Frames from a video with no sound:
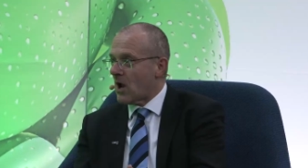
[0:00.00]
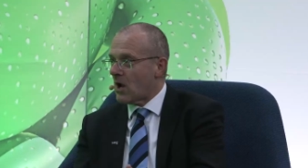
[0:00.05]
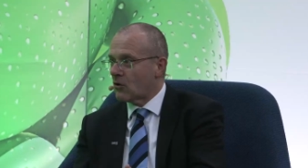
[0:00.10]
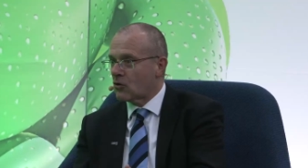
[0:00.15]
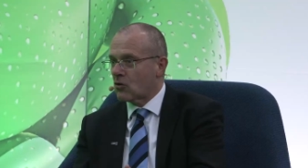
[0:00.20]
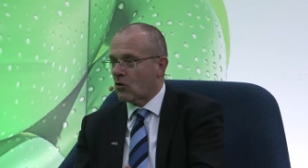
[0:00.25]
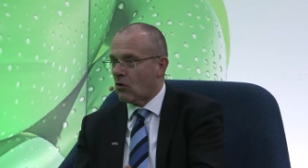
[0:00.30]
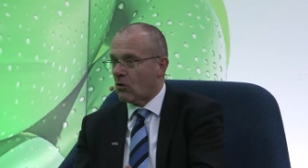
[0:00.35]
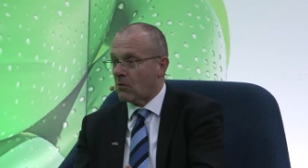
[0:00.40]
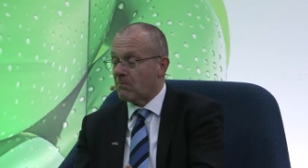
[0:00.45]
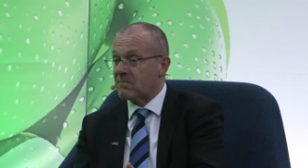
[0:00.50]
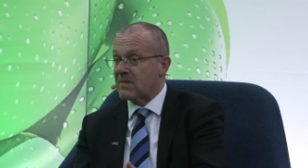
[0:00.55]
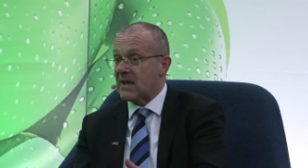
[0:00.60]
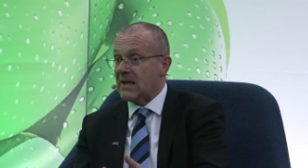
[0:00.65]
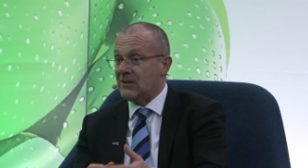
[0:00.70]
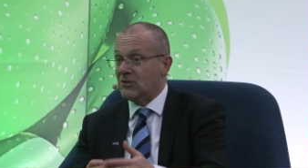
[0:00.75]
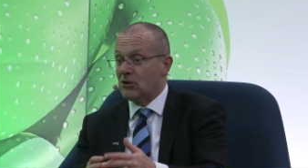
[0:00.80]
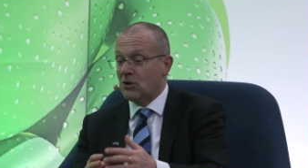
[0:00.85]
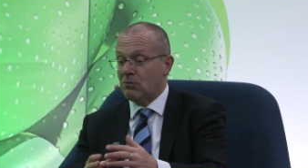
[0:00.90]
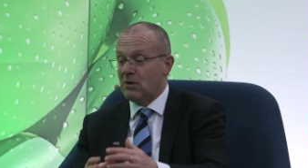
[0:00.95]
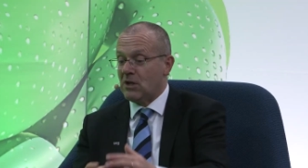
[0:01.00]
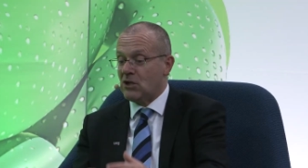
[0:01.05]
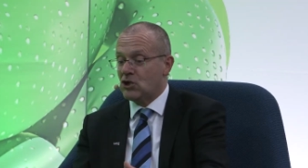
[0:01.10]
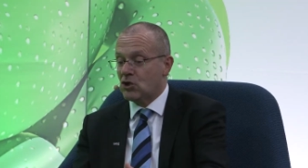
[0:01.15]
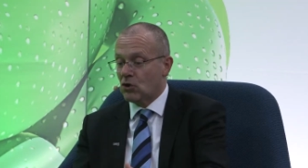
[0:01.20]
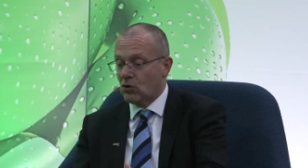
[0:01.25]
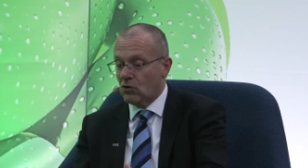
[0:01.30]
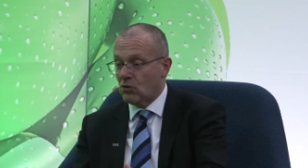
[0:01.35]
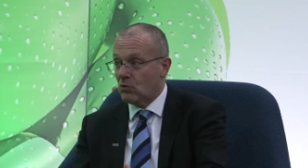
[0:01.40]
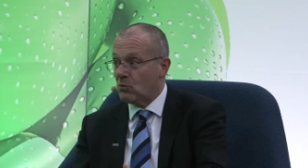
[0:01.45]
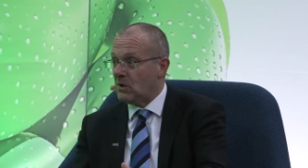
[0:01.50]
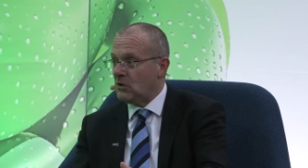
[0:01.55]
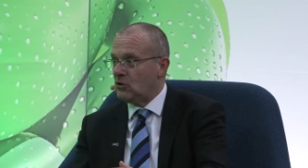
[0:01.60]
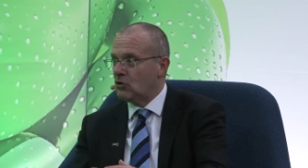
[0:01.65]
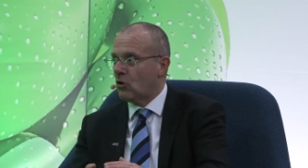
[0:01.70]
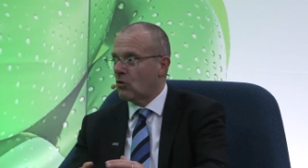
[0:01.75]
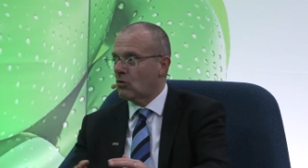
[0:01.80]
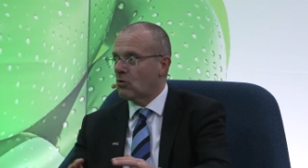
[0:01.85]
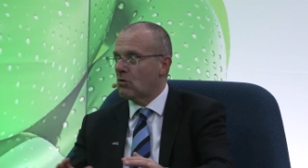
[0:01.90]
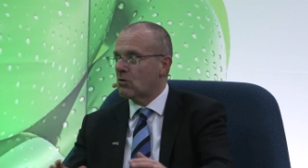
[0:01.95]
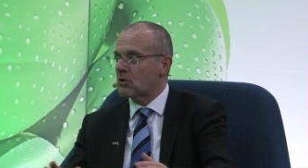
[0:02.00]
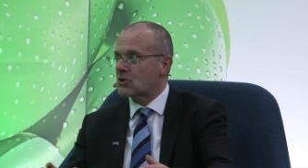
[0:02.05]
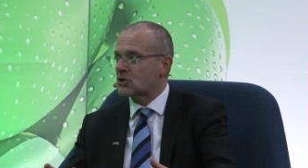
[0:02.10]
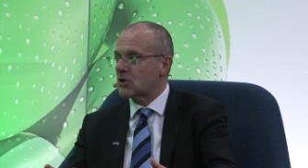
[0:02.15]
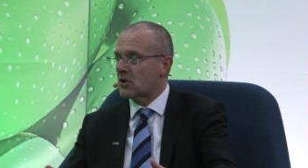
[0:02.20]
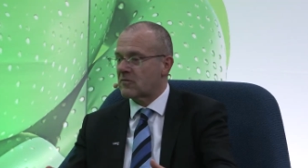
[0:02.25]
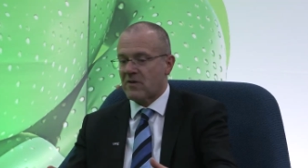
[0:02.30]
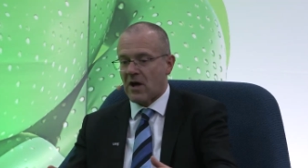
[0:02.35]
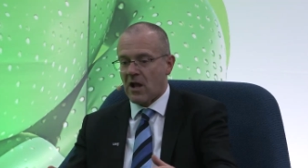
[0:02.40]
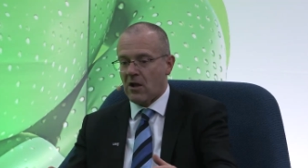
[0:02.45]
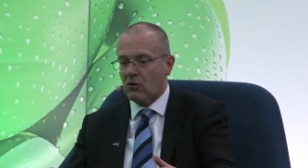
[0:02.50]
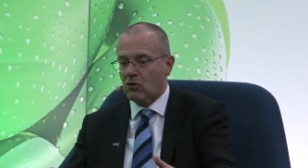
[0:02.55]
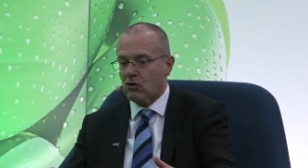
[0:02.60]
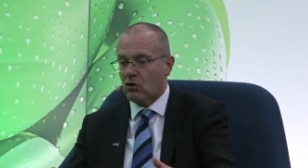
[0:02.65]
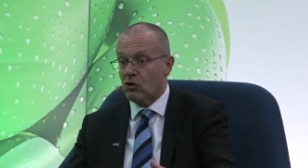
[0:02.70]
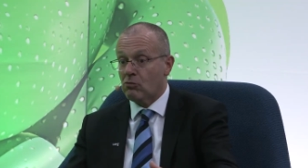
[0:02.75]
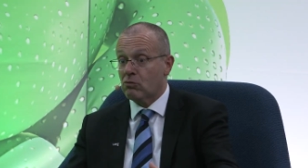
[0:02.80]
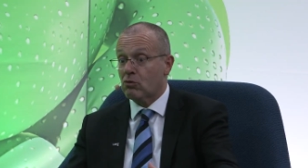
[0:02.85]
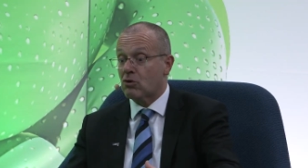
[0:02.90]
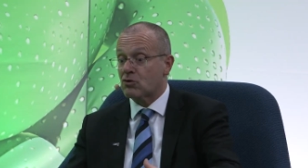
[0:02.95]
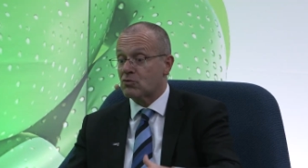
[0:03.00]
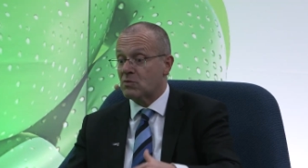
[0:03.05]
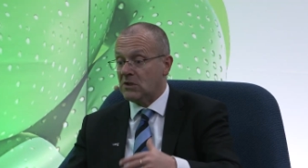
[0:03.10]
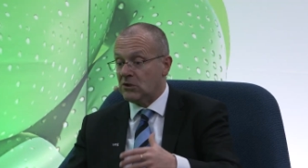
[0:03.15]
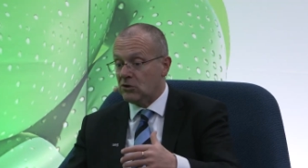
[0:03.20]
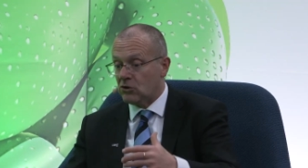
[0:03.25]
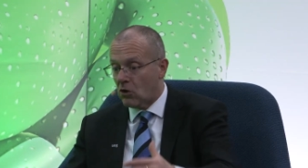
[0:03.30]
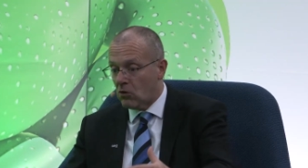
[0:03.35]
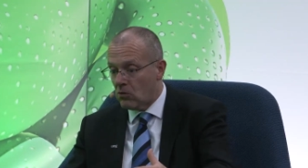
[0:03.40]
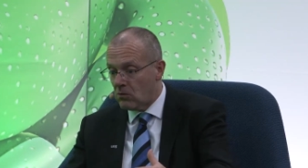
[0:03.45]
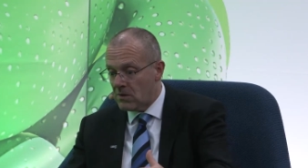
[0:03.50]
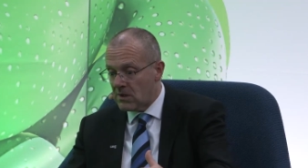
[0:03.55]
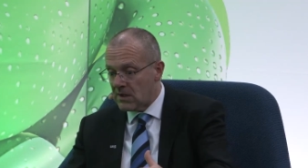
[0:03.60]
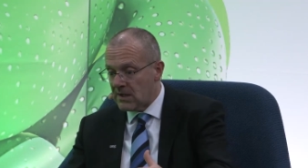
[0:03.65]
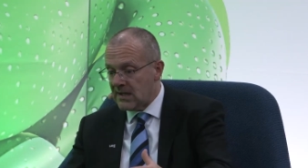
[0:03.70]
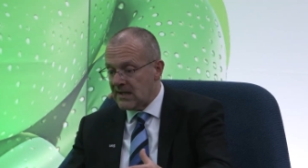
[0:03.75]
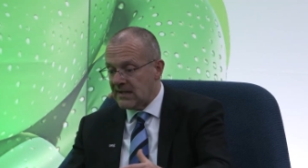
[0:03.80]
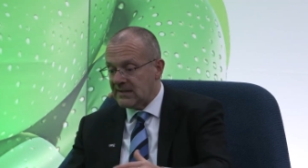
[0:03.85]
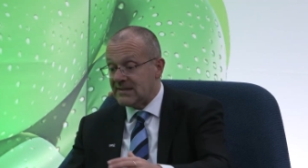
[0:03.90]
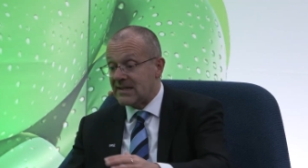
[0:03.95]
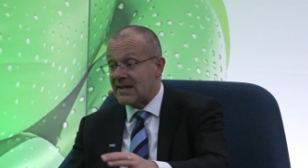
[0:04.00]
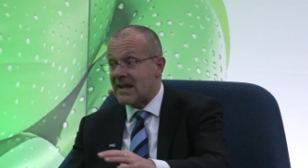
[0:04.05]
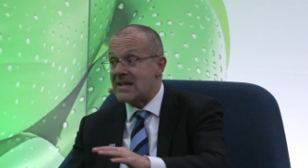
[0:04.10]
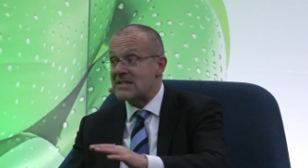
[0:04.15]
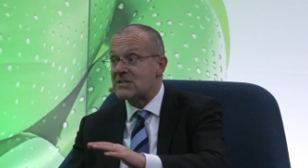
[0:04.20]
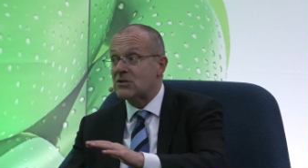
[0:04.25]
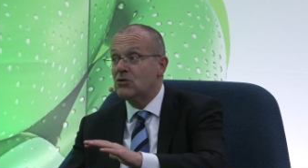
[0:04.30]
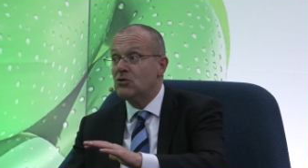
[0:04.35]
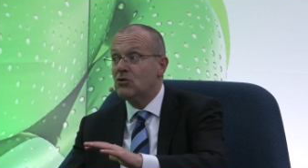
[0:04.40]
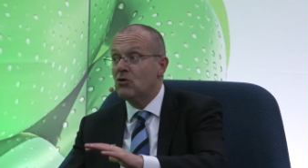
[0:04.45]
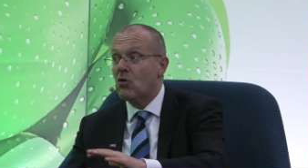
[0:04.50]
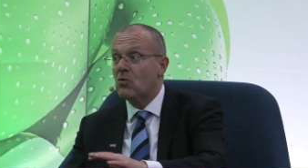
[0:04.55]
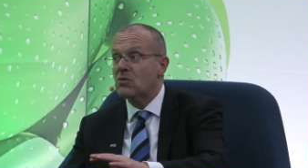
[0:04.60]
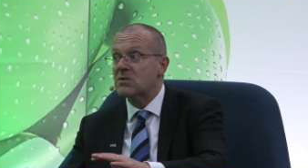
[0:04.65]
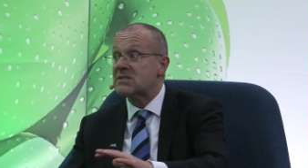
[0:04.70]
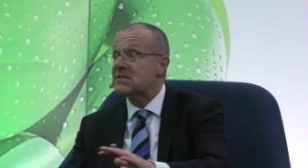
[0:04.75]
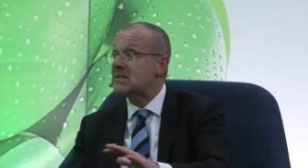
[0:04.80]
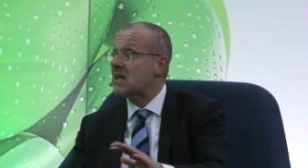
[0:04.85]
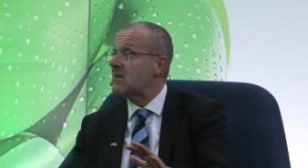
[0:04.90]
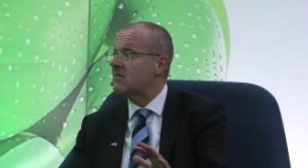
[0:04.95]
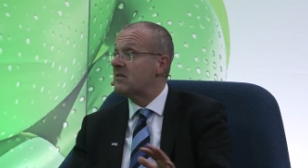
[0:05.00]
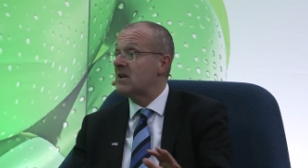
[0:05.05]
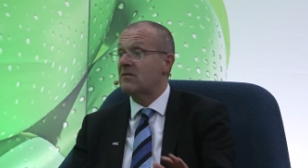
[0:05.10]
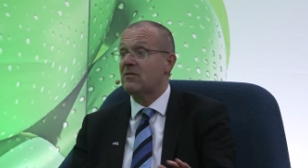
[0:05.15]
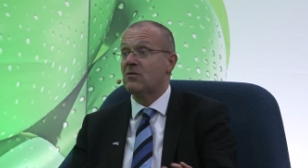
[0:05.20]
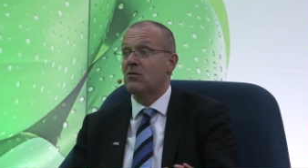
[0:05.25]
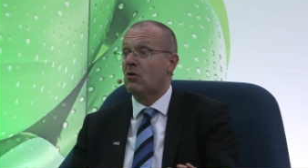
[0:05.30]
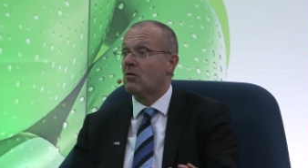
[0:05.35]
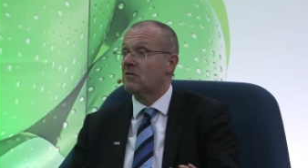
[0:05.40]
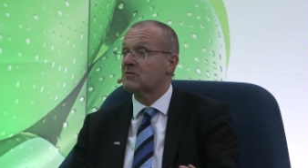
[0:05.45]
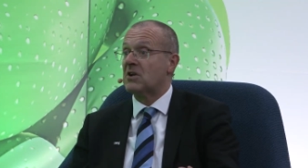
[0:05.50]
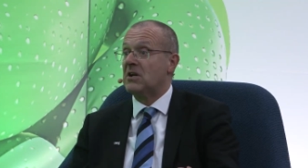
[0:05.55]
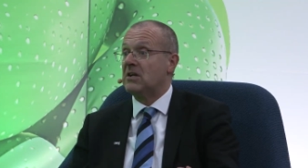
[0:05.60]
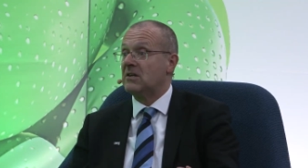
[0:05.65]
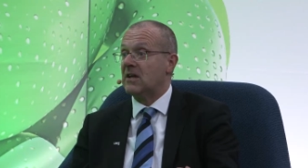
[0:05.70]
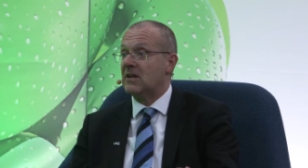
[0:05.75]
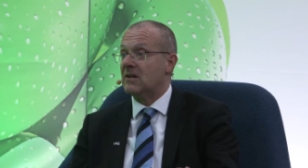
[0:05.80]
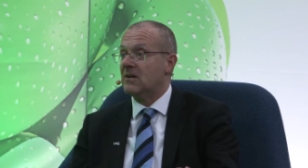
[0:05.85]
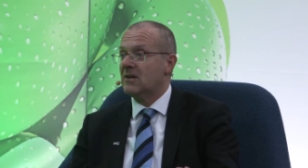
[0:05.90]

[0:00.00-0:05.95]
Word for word: alcohol. In WHO, we no longer serve alcohol because we know there is no safe level of drinking.